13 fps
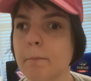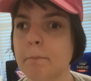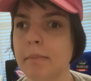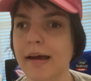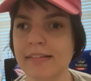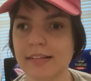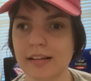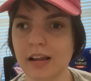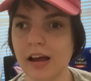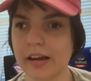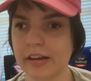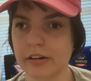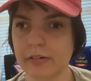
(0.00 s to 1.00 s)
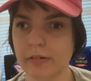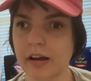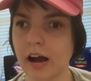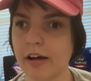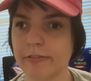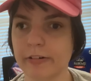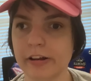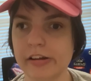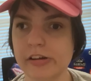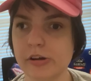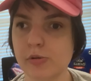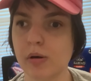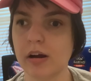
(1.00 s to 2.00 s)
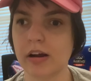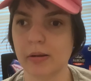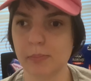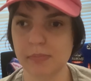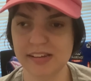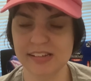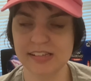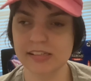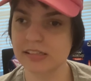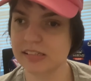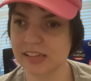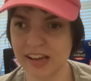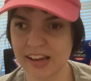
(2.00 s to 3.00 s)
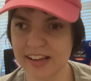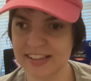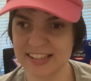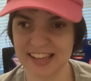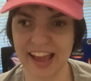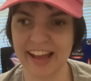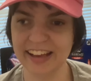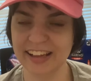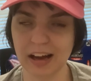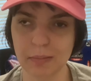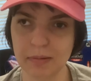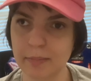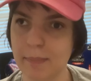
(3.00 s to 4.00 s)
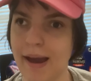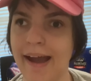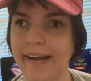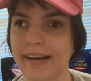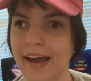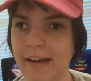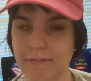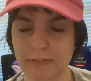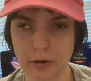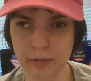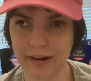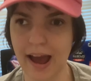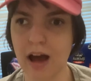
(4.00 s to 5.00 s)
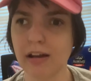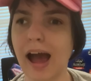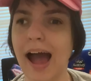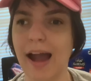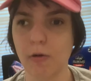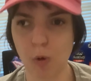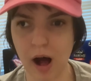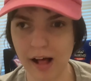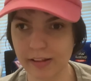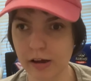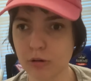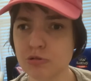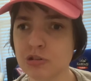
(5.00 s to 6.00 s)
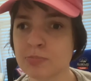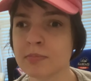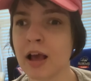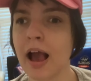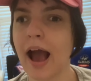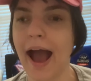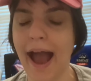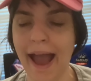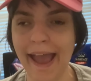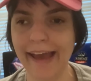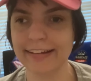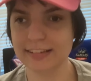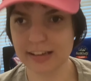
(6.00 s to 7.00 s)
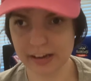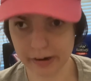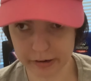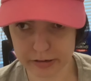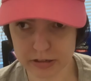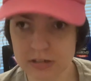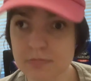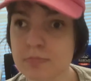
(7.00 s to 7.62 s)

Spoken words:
Best of luck in your recovery. You are going to be insane coming back. I have no doubt. I wallowed. I had tears.